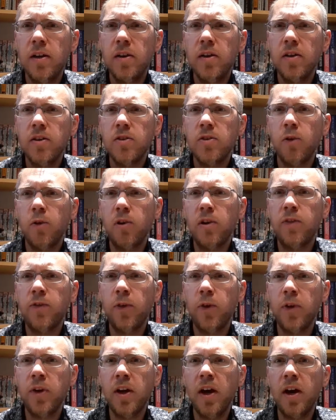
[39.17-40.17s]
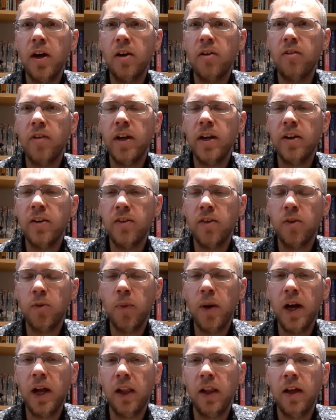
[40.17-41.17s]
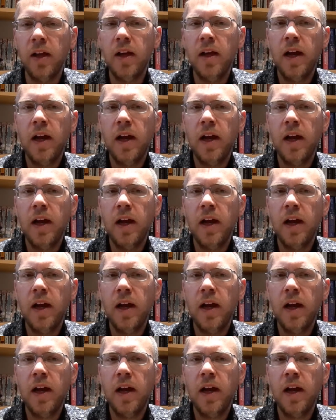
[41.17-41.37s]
stories for younger readers as well.